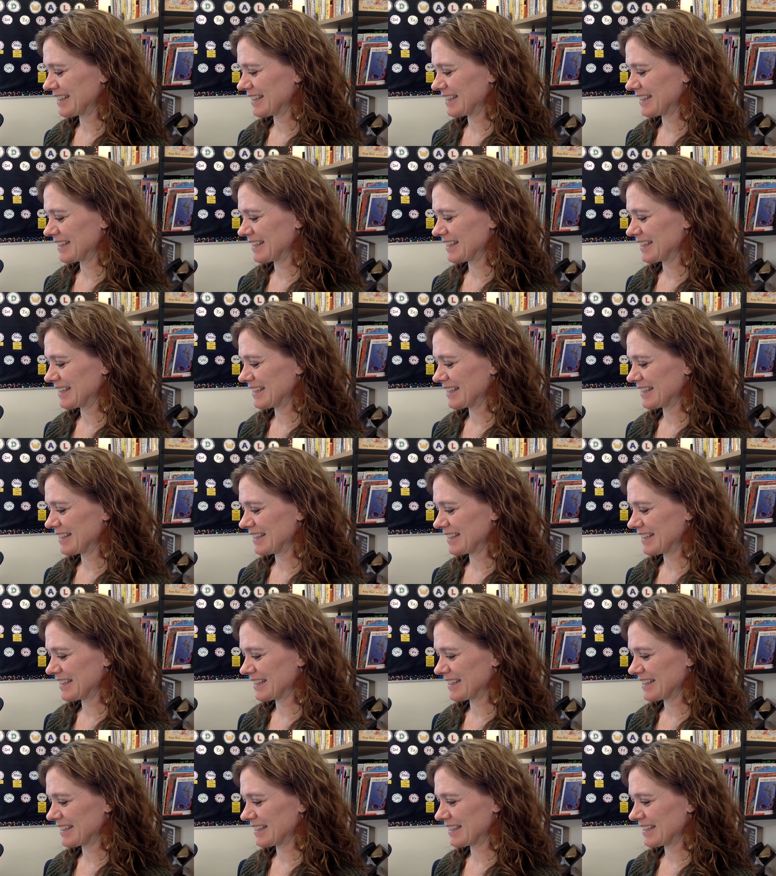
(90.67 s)

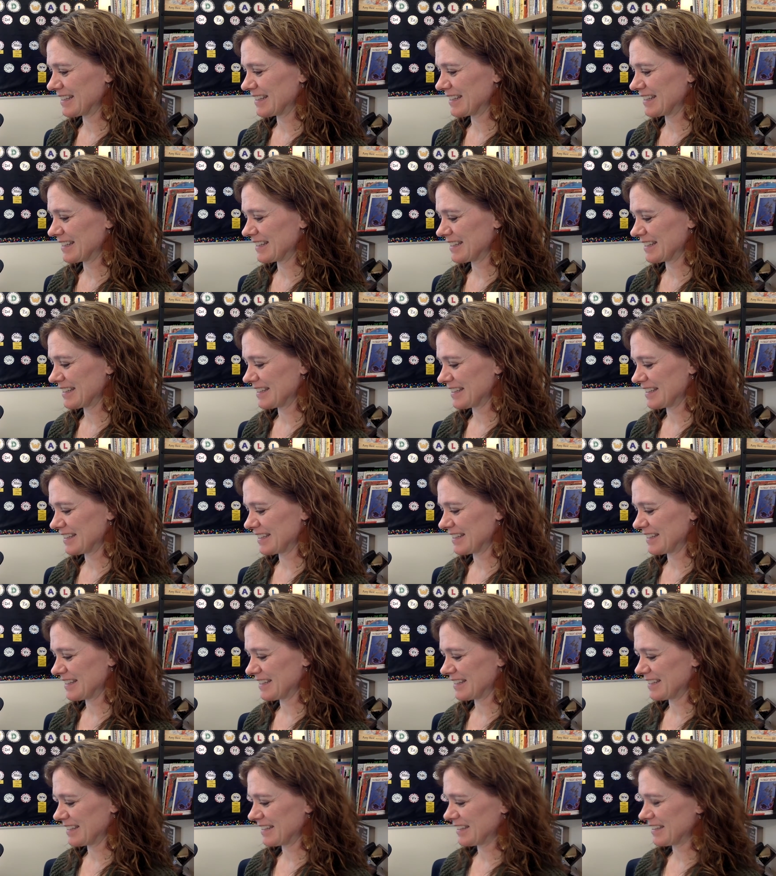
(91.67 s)

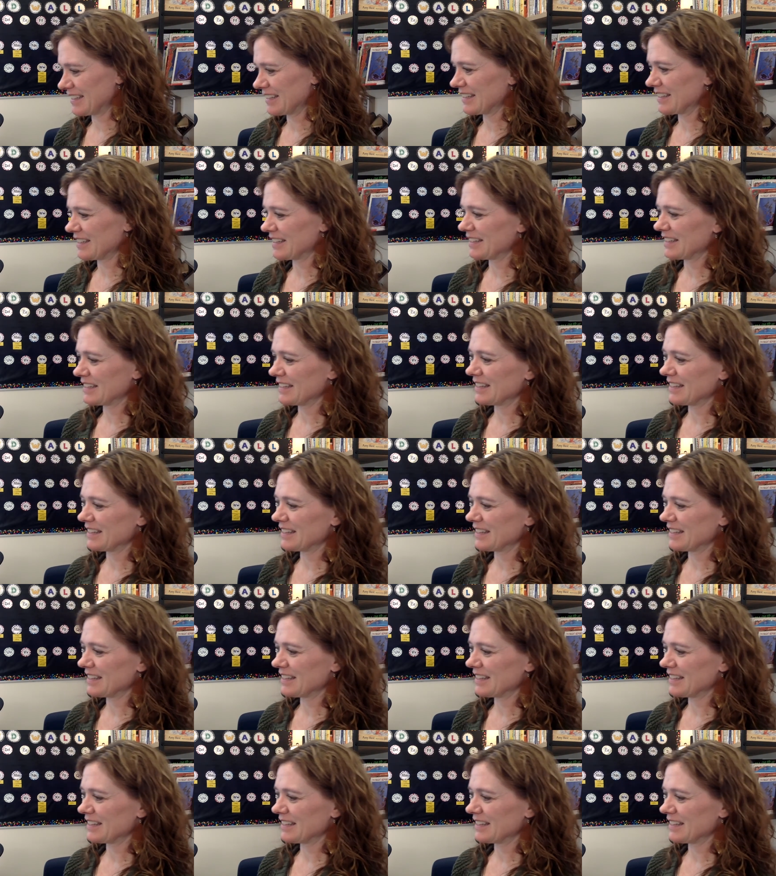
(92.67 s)
Nothing is said.